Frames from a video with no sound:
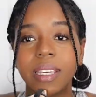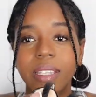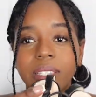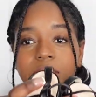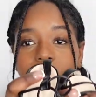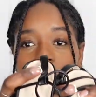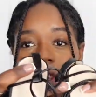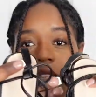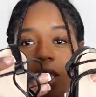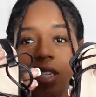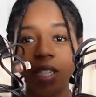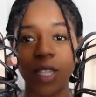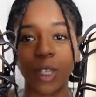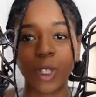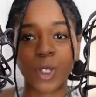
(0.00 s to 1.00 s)
So
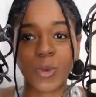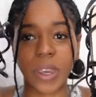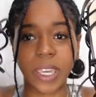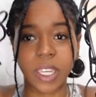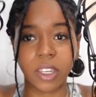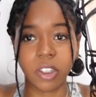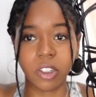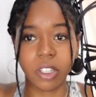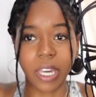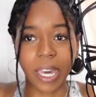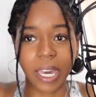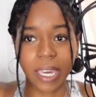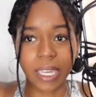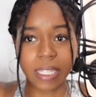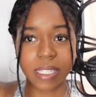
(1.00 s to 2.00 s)
these heels right here, you
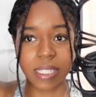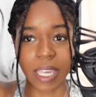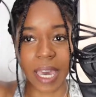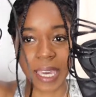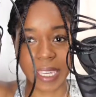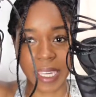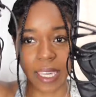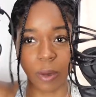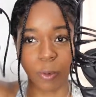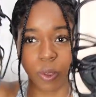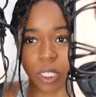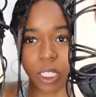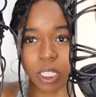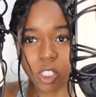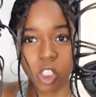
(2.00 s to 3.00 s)
guys, I can't
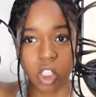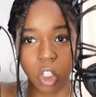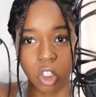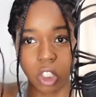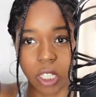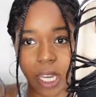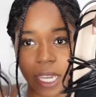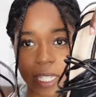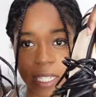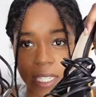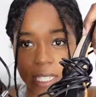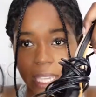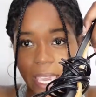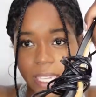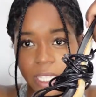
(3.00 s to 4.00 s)
really show you guys
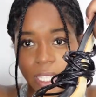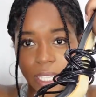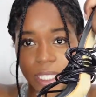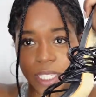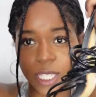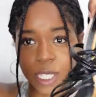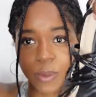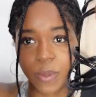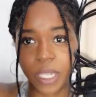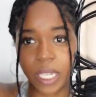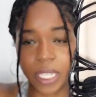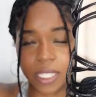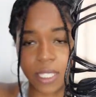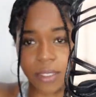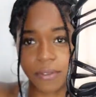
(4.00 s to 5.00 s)
exactly like this
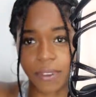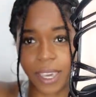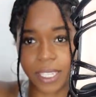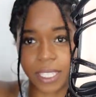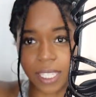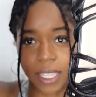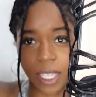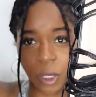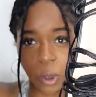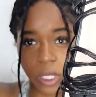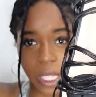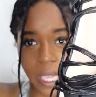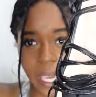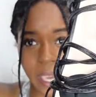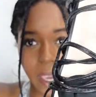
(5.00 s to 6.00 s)
because of the fact that they
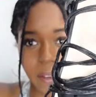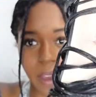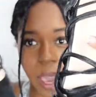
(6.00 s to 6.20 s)
already have.